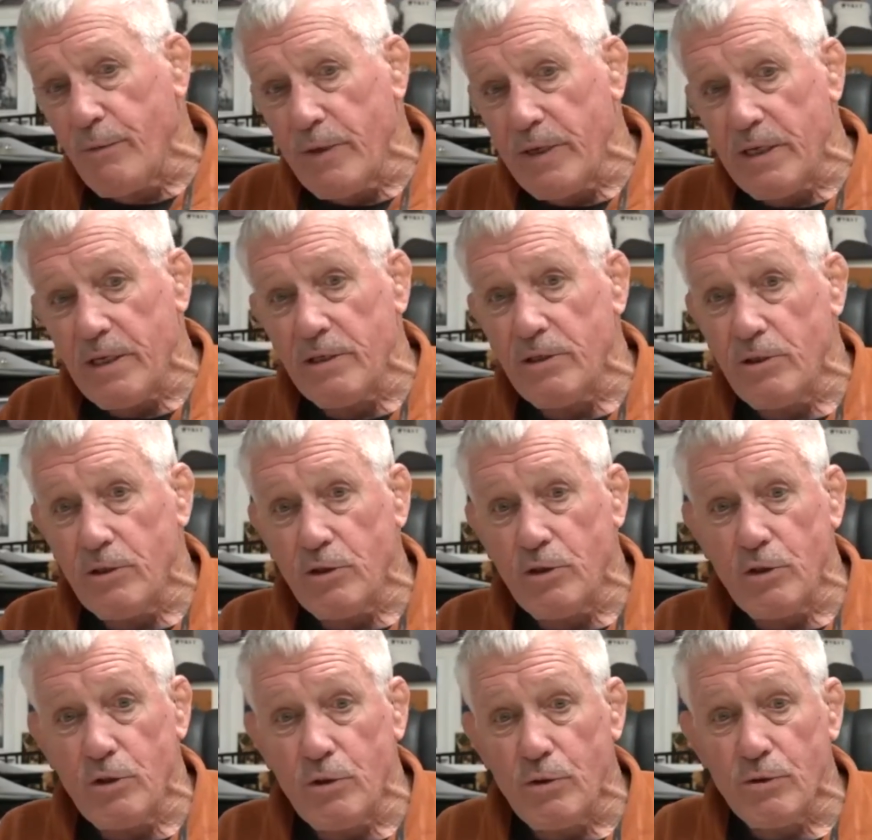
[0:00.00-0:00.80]
We get to
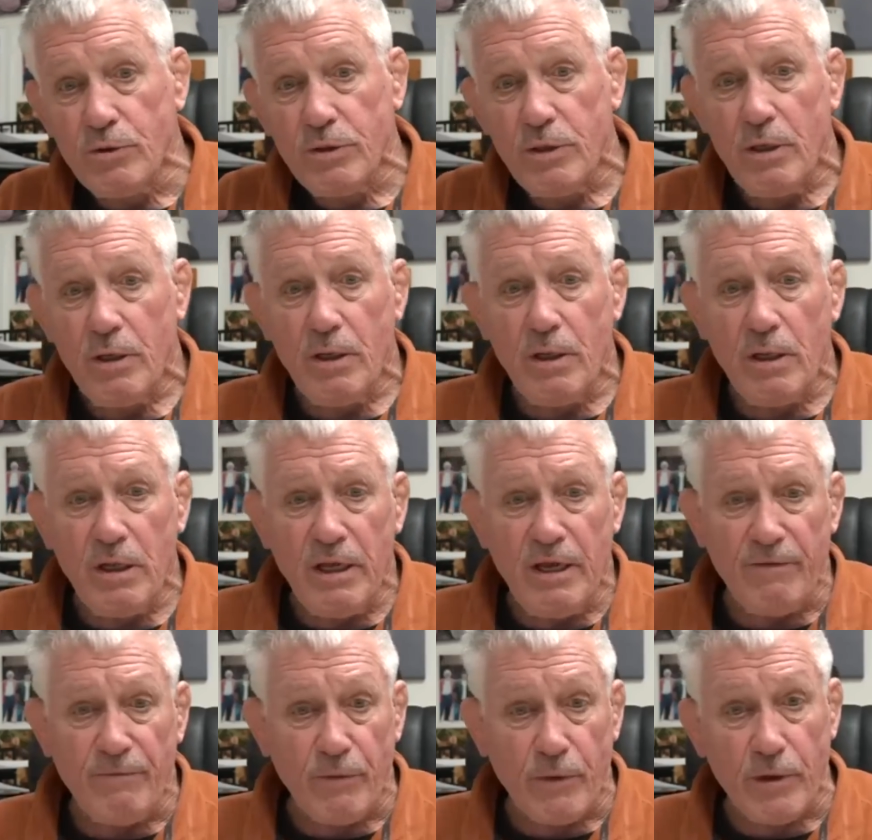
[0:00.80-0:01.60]
choose
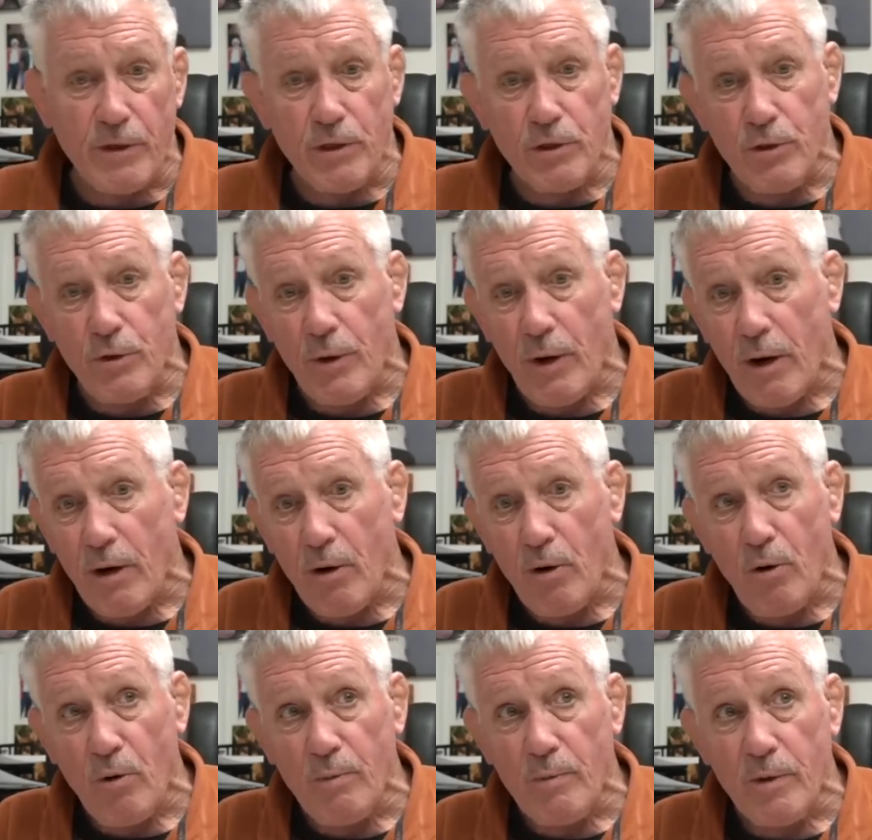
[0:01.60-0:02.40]
if we're going to do our
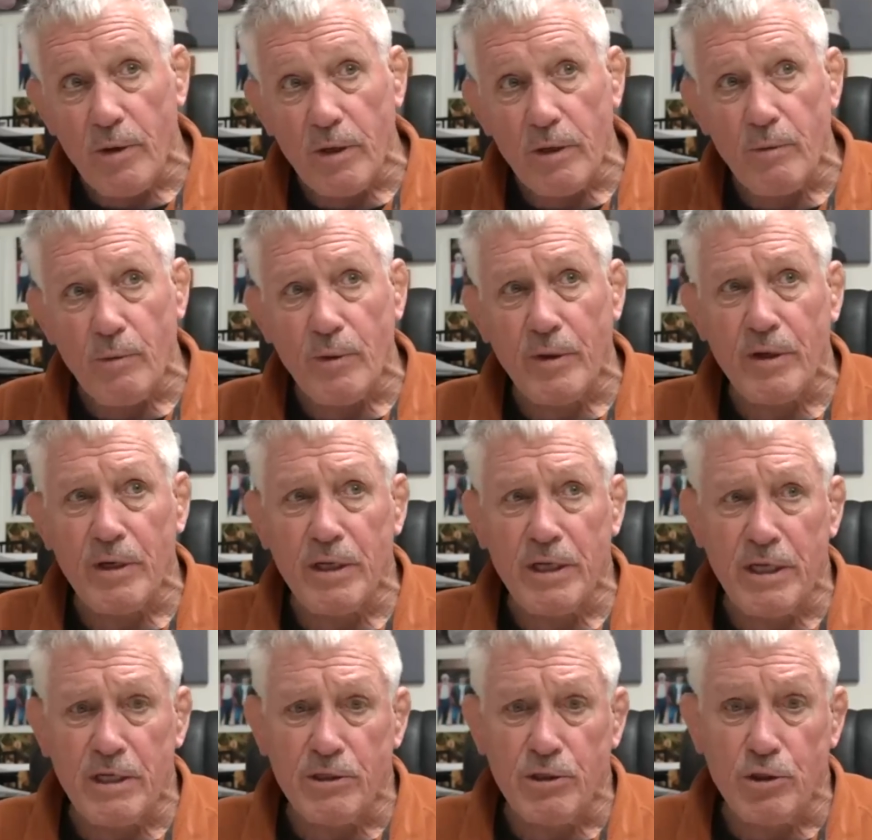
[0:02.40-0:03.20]
homework. We're going
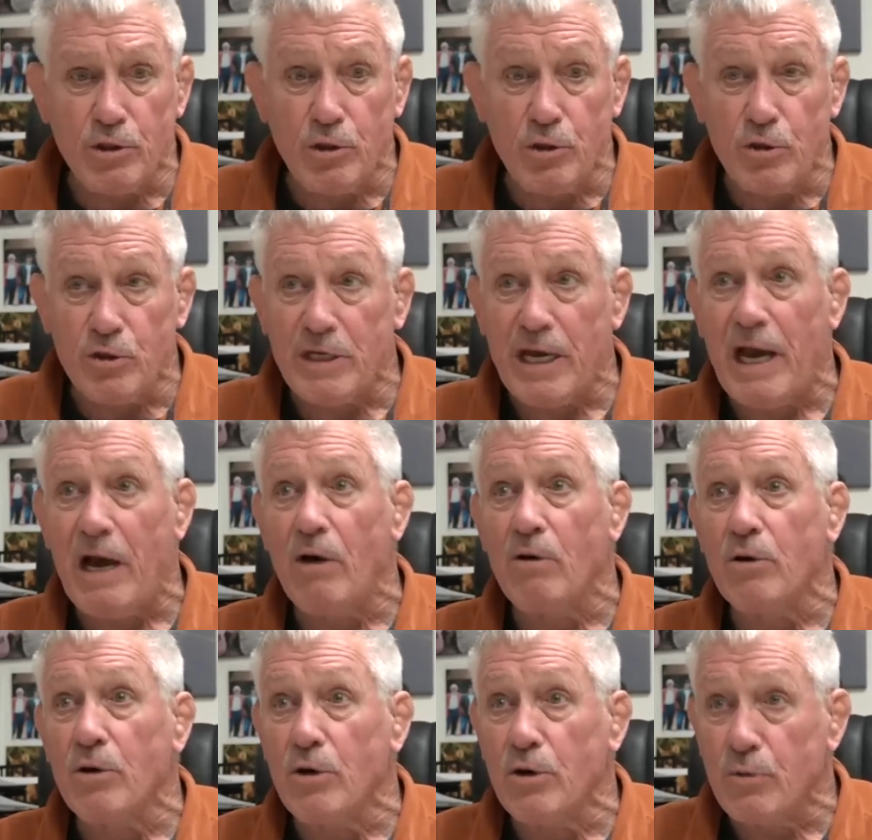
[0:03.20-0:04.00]
to get to choose
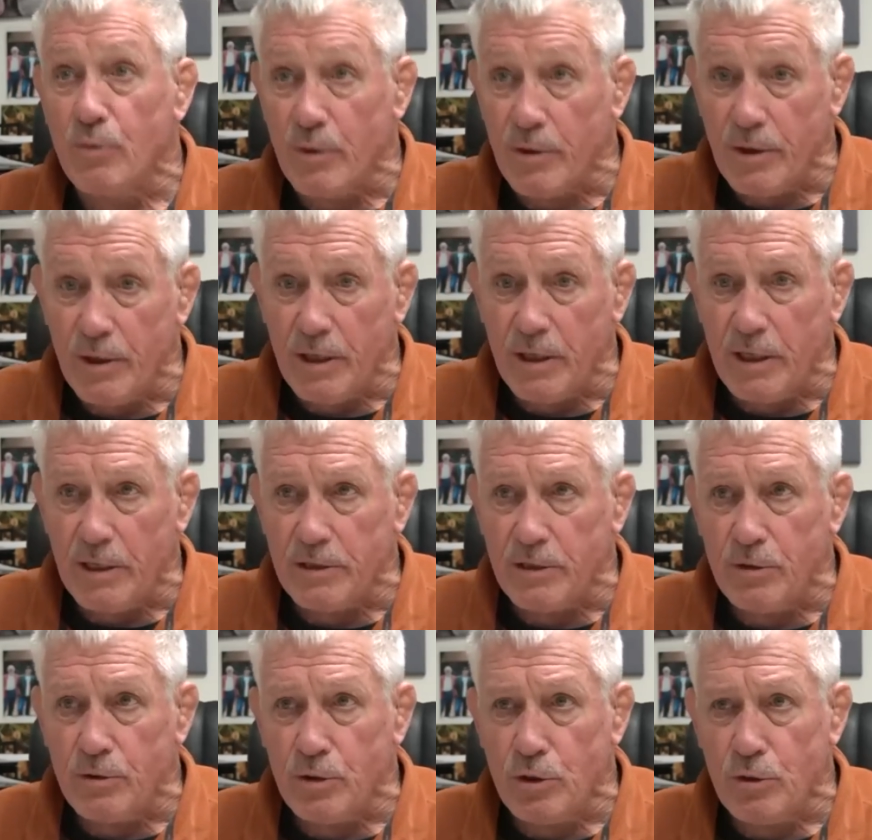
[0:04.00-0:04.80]
how good we're going to
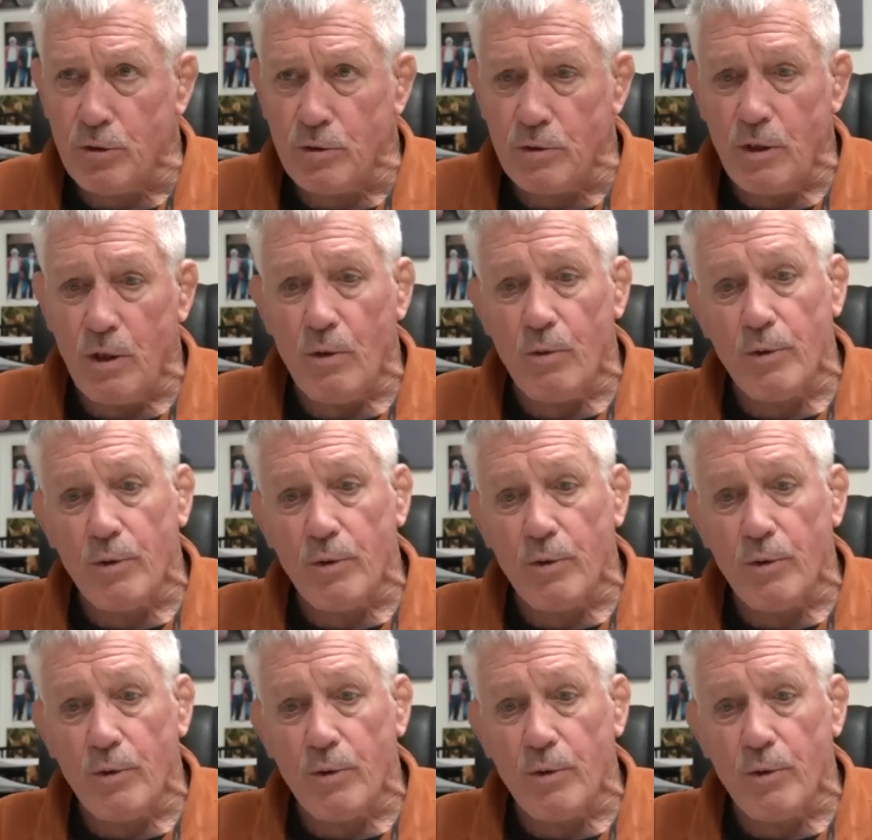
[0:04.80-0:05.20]
get to choose.